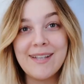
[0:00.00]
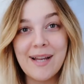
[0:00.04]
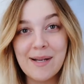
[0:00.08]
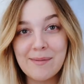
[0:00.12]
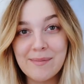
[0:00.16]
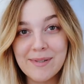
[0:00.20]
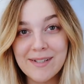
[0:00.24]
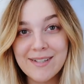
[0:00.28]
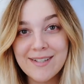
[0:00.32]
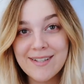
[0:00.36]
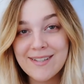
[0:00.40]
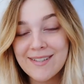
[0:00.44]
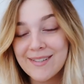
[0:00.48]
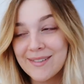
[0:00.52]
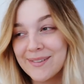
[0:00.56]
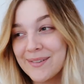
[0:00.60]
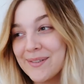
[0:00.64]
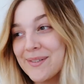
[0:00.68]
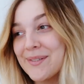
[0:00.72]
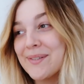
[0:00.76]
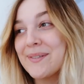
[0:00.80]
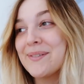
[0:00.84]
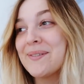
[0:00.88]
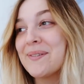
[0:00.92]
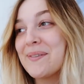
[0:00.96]
damage,
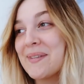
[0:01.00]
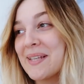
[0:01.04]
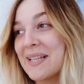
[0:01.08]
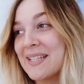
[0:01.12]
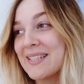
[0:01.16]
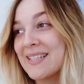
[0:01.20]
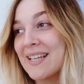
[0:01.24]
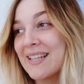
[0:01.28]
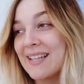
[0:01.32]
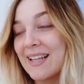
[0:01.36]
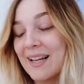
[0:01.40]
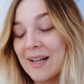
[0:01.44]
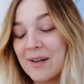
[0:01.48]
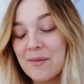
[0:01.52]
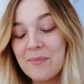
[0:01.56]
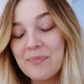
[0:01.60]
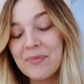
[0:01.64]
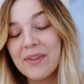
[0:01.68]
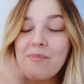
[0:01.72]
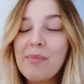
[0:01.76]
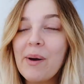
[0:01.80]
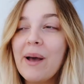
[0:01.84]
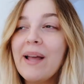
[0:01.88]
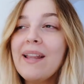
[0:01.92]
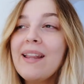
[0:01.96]
all sorts of things like that.
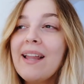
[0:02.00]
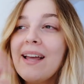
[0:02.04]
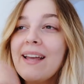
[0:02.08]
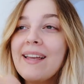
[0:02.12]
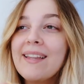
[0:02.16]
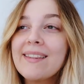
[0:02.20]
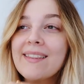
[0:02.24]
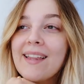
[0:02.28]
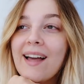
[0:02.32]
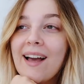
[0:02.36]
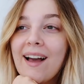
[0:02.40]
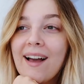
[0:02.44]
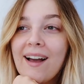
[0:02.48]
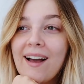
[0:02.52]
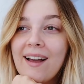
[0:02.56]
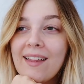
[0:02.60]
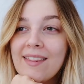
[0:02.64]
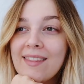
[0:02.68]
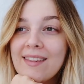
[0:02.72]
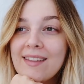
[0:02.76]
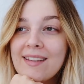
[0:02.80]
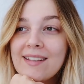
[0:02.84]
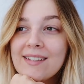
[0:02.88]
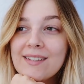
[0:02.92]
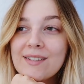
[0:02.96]
But I like that. I
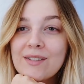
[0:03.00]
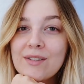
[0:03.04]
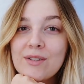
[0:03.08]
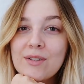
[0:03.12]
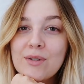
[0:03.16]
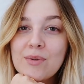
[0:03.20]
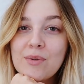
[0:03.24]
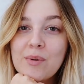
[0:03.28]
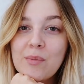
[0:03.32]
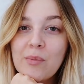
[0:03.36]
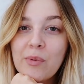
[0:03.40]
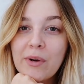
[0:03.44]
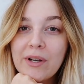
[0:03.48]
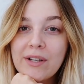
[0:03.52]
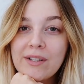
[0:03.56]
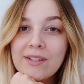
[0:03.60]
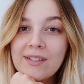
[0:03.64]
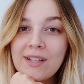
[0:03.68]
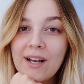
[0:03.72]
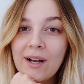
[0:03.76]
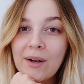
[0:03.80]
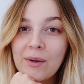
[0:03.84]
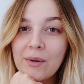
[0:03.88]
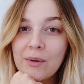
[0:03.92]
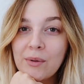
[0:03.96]
think it's good to
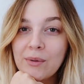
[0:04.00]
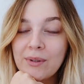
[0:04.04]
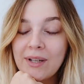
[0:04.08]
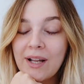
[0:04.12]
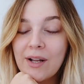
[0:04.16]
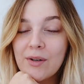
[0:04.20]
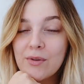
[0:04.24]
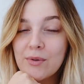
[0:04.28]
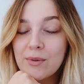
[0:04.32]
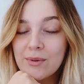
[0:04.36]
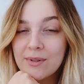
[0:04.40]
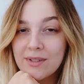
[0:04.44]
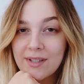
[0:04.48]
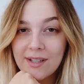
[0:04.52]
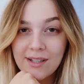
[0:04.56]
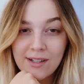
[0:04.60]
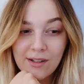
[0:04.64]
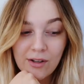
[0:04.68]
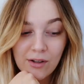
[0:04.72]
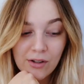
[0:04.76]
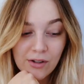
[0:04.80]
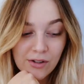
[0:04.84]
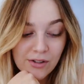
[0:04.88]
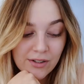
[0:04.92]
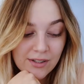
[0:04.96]
embrace how your natural
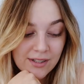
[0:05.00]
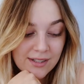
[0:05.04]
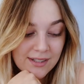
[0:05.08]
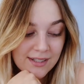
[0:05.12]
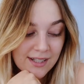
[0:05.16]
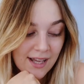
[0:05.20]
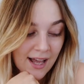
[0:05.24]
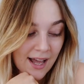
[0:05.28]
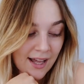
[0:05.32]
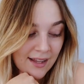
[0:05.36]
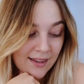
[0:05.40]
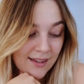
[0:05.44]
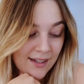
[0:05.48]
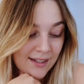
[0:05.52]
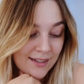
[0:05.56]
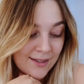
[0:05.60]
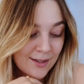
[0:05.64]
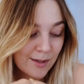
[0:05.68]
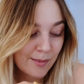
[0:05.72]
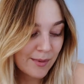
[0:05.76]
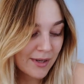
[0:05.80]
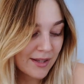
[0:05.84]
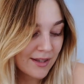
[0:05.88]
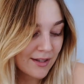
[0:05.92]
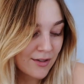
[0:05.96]
skin looks, and there's
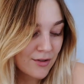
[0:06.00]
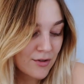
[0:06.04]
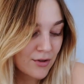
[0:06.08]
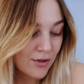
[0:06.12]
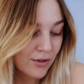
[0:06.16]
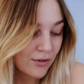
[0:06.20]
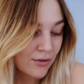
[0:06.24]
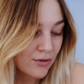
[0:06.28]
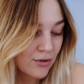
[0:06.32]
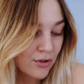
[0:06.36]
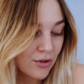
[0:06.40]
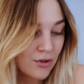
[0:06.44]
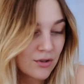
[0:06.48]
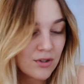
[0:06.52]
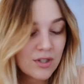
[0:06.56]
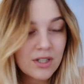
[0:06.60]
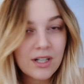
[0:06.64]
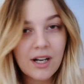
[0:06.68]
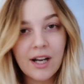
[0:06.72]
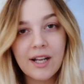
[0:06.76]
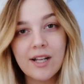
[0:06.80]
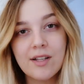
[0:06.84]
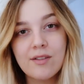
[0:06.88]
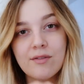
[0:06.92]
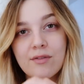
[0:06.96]
so many things you can do to
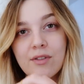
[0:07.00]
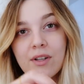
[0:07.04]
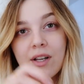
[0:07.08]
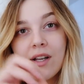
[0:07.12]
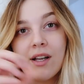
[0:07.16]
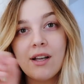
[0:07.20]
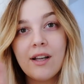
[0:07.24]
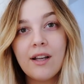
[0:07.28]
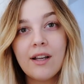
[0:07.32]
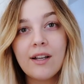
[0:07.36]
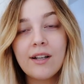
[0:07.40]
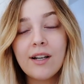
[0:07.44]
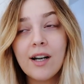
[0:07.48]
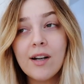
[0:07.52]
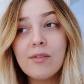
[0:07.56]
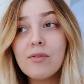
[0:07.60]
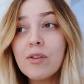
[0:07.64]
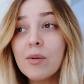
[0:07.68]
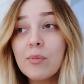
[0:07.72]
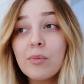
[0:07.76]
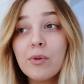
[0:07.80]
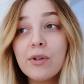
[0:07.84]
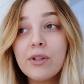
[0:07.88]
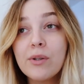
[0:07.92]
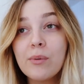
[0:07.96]
kind of cover
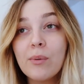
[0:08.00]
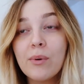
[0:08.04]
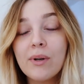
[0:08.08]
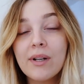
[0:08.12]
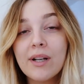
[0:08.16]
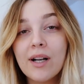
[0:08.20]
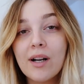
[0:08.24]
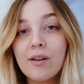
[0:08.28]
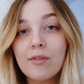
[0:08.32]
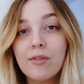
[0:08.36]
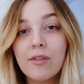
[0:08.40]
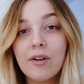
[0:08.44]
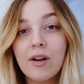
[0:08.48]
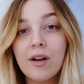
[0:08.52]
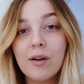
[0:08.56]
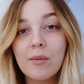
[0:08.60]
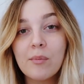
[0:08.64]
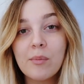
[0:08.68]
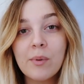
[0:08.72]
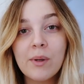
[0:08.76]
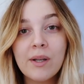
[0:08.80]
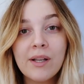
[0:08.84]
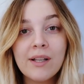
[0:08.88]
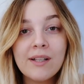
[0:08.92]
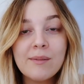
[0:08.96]
up what you want to cover
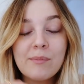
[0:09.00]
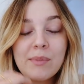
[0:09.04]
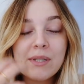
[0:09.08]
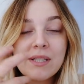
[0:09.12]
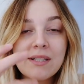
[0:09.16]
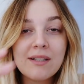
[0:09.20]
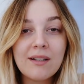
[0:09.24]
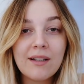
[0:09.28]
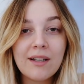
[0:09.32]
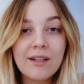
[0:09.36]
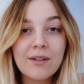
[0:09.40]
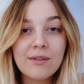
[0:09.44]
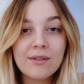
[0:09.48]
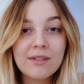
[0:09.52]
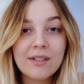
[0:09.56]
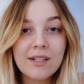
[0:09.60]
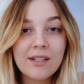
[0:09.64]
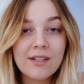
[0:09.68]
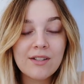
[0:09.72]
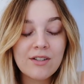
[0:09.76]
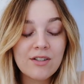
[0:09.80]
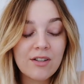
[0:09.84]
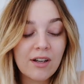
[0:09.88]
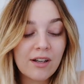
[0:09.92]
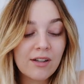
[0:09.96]
up, but still let your
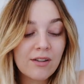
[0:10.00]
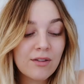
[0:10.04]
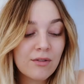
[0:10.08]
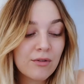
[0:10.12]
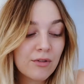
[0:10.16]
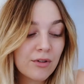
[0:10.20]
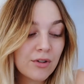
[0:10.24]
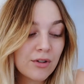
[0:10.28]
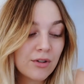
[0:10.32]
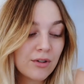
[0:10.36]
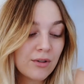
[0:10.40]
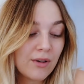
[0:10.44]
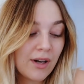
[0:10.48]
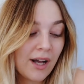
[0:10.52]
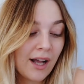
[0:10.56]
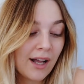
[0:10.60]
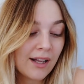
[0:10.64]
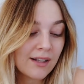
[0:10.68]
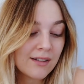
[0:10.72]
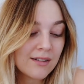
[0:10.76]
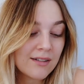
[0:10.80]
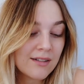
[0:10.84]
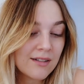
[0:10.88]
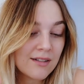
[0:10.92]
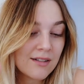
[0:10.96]
skin shine through
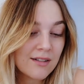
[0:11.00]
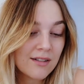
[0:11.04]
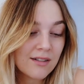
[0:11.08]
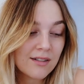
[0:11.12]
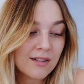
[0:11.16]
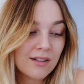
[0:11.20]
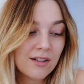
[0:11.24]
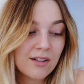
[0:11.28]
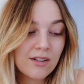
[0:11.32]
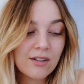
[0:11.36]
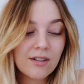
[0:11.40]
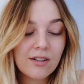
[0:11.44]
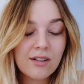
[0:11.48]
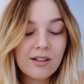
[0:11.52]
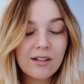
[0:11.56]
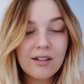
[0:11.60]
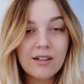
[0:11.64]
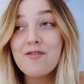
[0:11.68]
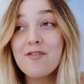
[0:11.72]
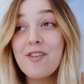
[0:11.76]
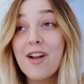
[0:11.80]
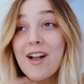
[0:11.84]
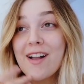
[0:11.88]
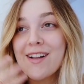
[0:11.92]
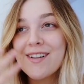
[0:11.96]
and just look
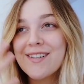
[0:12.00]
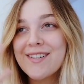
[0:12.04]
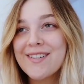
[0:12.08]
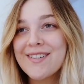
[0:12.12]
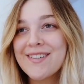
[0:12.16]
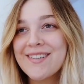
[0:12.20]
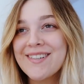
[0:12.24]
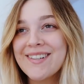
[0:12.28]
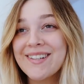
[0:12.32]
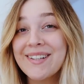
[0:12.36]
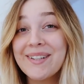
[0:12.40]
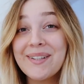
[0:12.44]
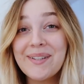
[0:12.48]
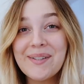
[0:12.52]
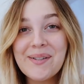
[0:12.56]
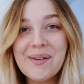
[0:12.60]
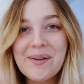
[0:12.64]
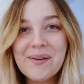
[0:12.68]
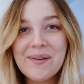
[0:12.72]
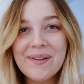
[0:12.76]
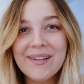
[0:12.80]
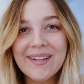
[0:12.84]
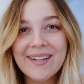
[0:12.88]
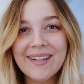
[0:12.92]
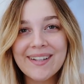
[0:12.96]
fresh and
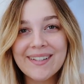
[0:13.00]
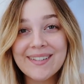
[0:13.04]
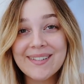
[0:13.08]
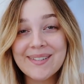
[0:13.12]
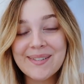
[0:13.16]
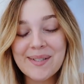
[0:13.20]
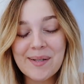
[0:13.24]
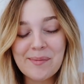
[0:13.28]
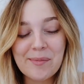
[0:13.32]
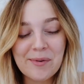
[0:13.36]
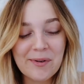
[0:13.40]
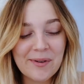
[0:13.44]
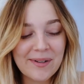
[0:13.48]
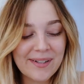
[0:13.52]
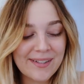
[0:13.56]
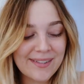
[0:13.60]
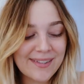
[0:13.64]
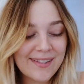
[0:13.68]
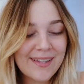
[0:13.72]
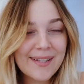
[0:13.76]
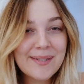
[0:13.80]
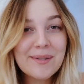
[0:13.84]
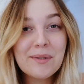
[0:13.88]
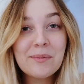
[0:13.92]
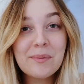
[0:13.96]
glowing and summery.
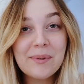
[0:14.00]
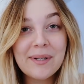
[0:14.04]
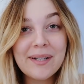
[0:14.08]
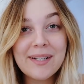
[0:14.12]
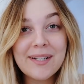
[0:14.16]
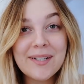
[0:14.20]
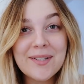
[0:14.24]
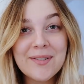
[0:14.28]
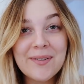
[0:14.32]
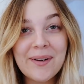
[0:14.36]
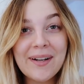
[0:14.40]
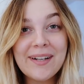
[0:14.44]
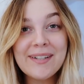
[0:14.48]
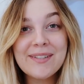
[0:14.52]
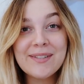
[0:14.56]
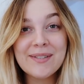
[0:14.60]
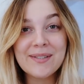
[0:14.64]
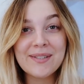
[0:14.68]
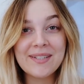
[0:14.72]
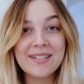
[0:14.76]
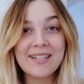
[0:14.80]
So that's what we're going to try and do